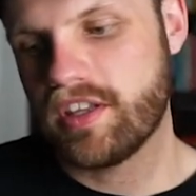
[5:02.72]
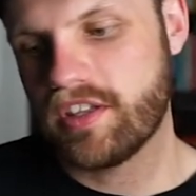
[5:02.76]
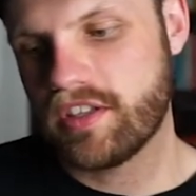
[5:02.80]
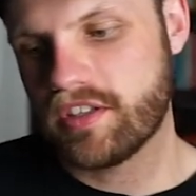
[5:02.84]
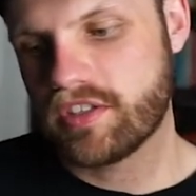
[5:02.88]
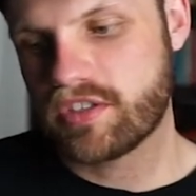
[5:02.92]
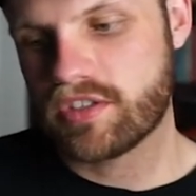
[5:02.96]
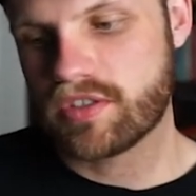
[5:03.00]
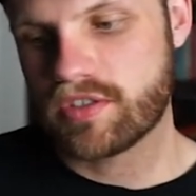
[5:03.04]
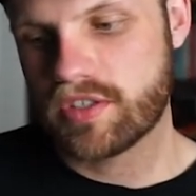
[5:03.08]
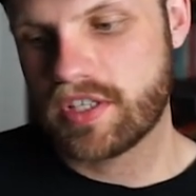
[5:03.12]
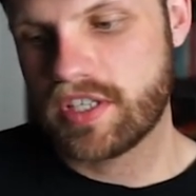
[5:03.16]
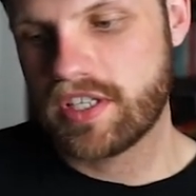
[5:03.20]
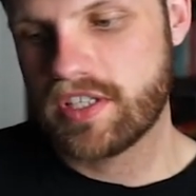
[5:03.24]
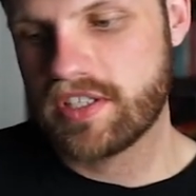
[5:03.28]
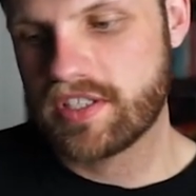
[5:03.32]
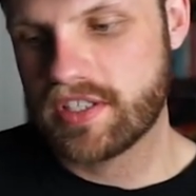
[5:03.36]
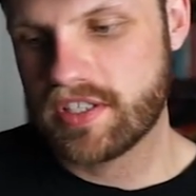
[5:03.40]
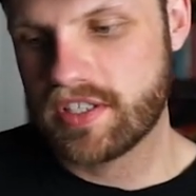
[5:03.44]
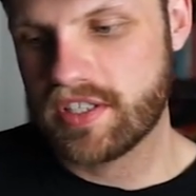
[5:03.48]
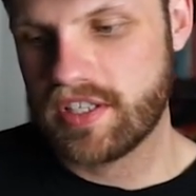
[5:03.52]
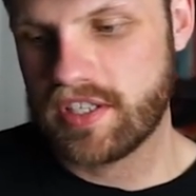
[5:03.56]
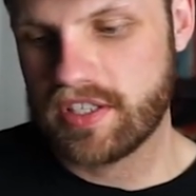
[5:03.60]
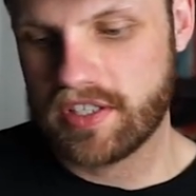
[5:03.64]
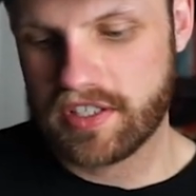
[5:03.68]
the trees
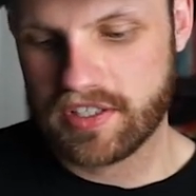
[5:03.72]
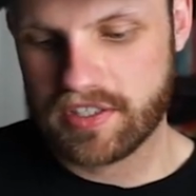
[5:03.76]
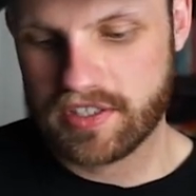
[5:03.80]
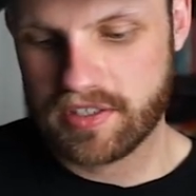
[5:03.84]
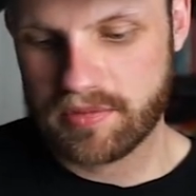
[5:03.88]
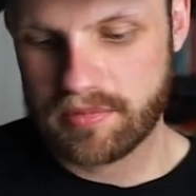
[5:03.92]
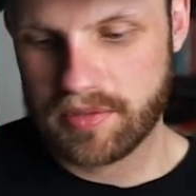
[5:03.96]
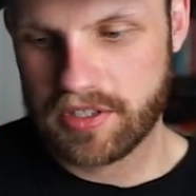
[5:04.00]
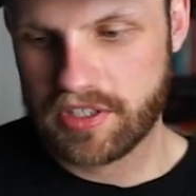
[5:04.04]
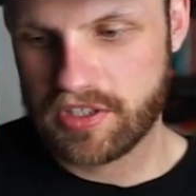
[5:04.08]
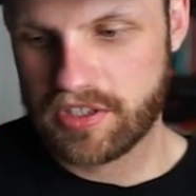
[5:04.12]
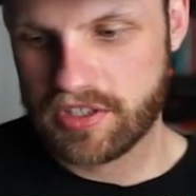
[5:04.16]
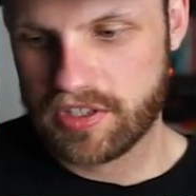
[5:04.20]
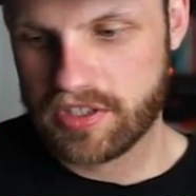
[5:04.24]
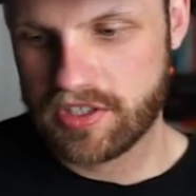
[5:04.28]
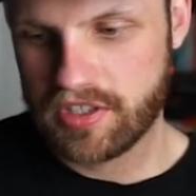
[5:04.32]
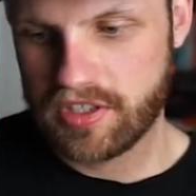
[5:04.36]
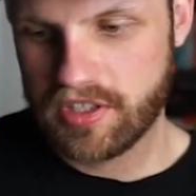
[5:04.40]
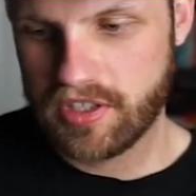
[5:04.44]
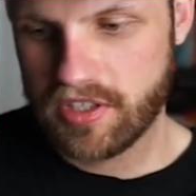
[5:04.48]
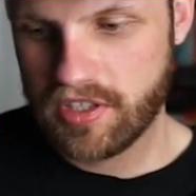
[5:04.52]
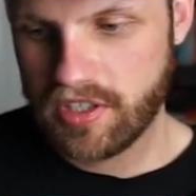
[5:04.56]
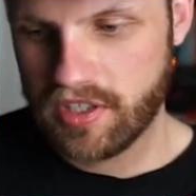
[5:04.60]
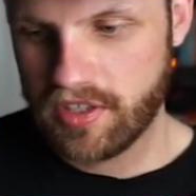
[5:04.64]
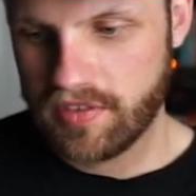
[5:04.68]
in this image.
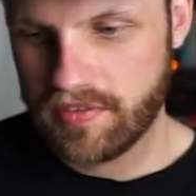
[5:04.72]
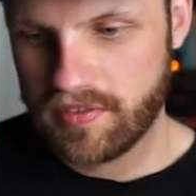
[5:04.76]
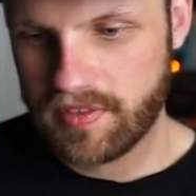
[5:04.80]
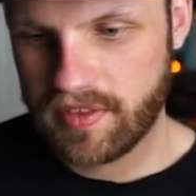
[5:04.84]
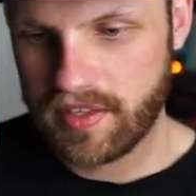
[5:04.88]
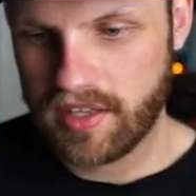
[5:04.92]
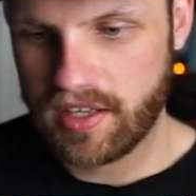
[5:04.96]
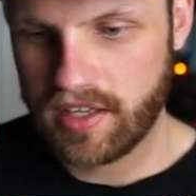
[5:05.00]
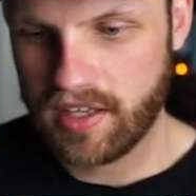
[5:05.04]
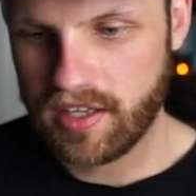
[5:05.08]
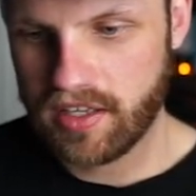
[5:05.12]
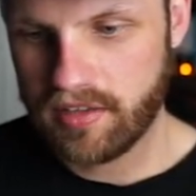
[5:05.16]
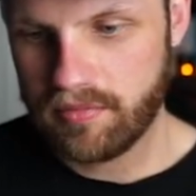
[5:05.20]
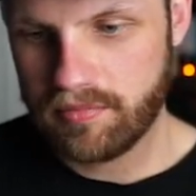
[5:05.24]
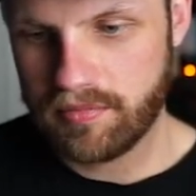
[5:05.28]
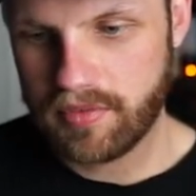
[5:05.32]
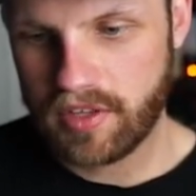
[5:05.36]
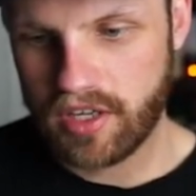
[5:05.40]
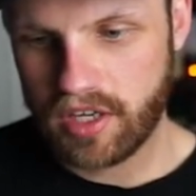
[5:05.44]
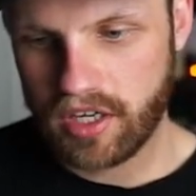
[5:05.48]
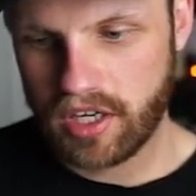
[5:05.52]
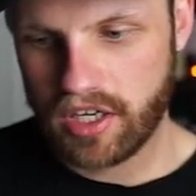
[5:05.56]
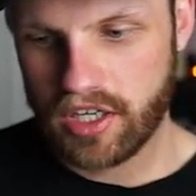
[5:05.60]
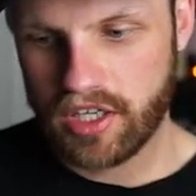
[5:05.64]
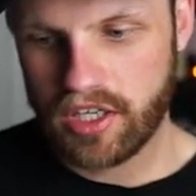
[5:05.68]

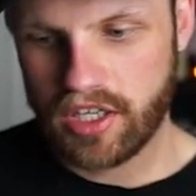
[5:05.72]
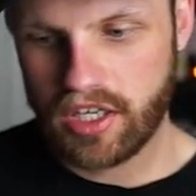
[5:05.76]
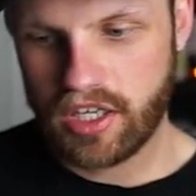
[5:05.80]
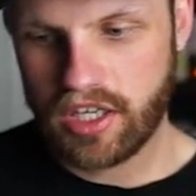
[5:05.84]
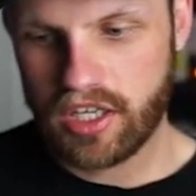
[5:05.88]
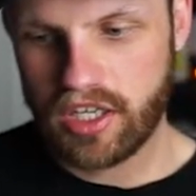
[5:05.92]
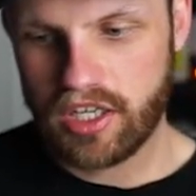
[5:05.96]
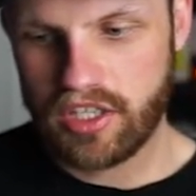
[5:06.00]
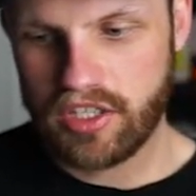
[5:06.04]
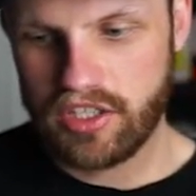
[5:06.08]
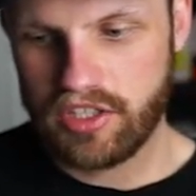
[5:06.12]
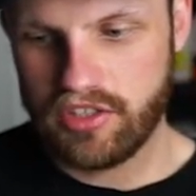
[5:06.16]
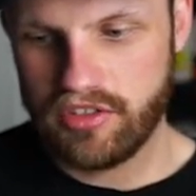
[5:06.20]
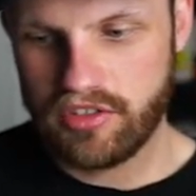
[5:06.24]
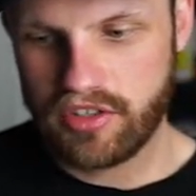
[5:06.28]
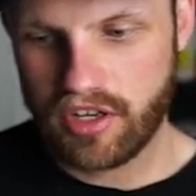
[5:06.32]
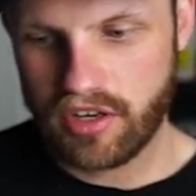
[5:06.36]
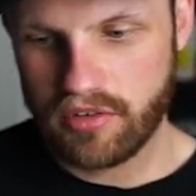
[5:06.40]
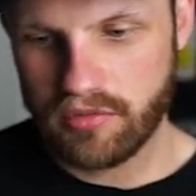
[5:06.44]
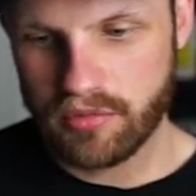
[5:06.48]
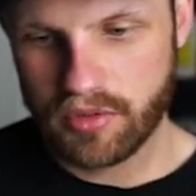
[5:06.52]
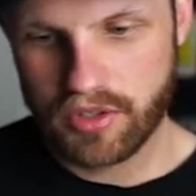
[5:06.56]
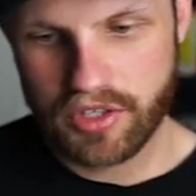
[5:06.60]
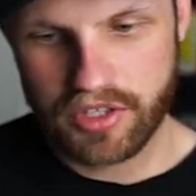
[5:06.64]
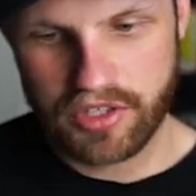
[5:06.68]
You
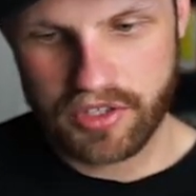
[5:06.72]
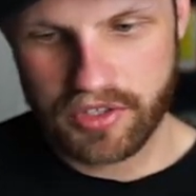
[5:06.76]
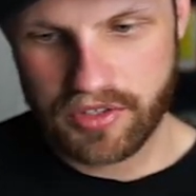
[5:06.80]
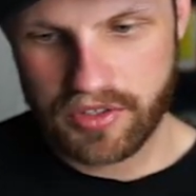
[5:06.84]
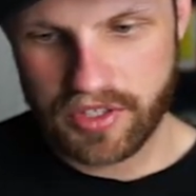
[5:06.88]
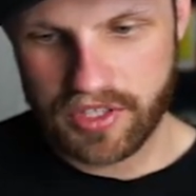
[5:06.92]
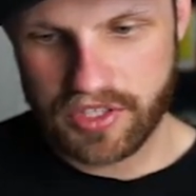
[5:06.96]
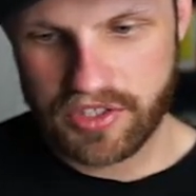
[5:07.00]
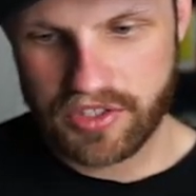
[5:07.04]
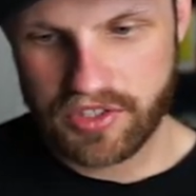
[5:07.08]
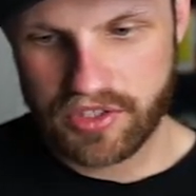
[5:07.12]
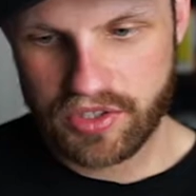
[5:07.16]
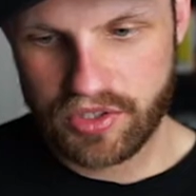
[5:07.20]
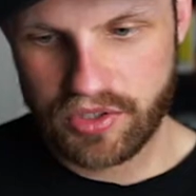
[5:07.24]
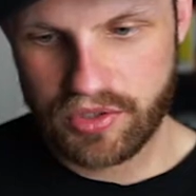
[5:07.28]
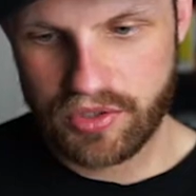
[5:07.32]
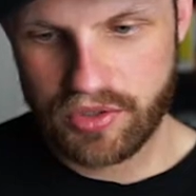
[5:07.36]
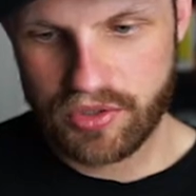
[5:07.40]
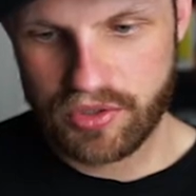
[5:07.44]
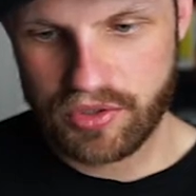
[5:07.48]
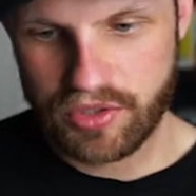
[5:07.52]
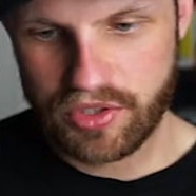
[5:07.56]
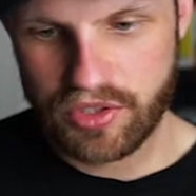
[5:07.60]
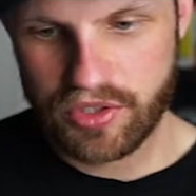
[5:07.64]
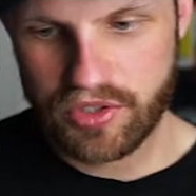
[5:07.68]
don't want to do this
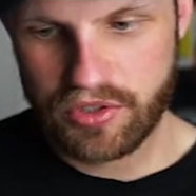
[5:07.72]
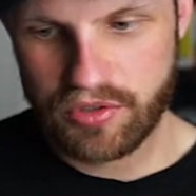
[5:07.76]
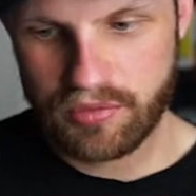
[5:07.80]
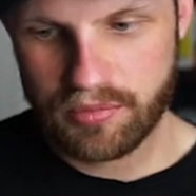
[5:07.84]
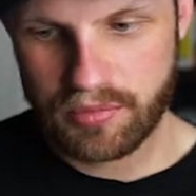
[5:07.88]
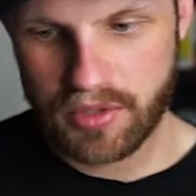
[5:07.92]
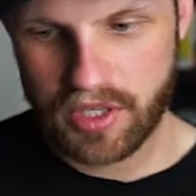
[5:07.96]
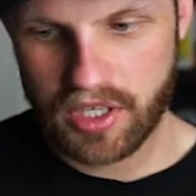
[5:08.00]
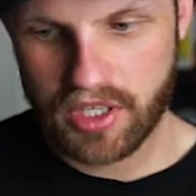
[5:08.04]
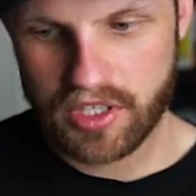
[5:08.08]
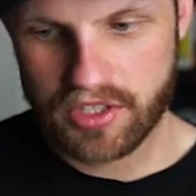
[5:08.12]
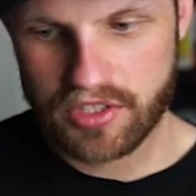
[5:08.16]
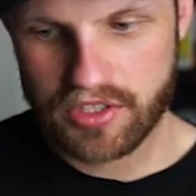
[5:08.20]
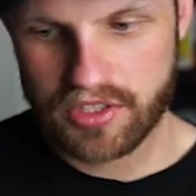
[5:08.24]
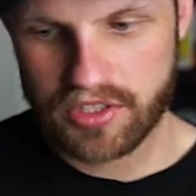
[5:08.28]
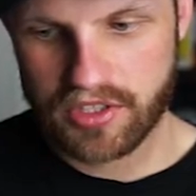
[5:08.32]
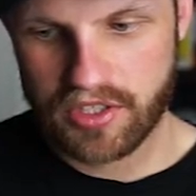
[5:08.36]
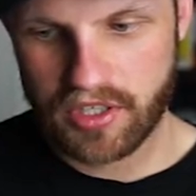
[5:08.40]
too much,